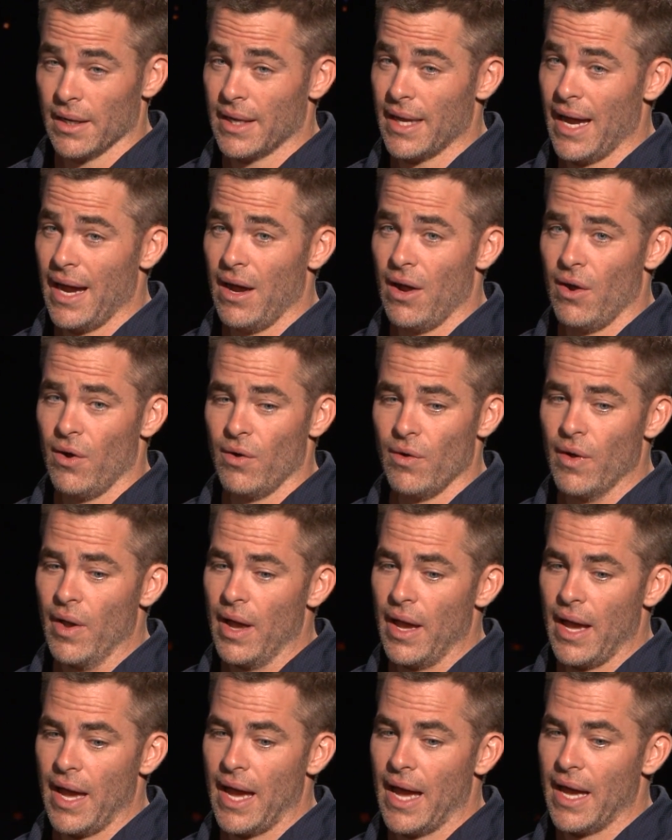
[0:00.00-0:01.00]
Gal
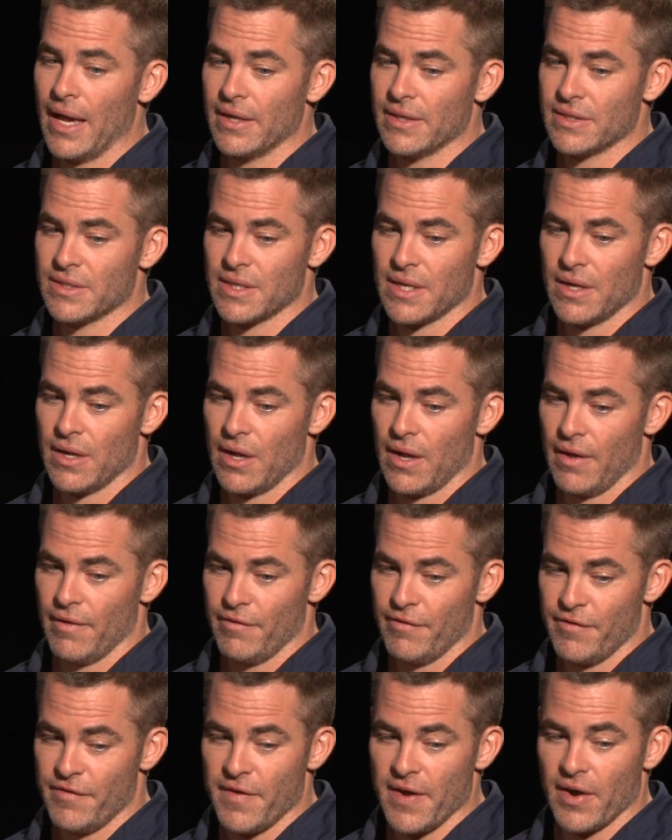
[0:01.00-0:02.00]
has a
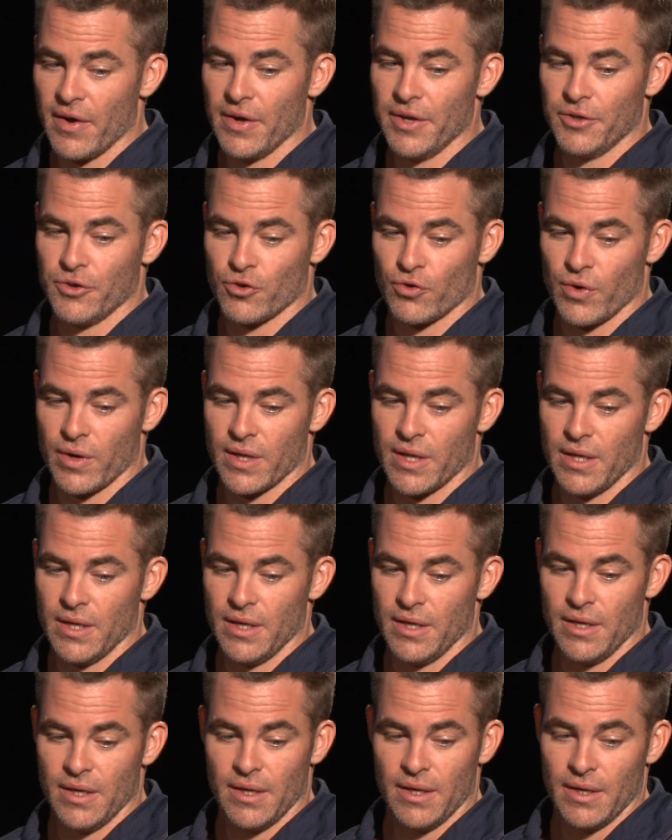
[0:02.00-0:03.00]
very
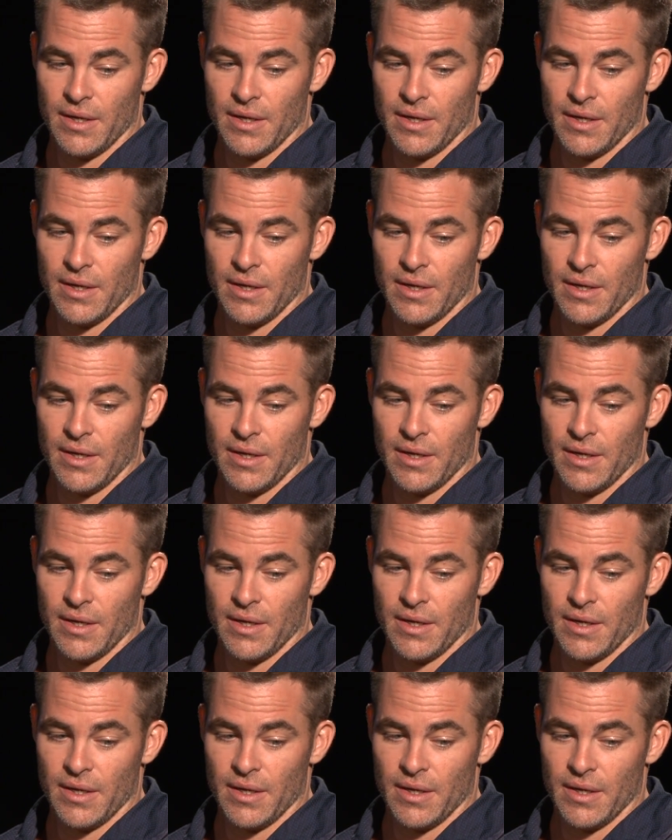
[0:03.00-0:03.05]
tricky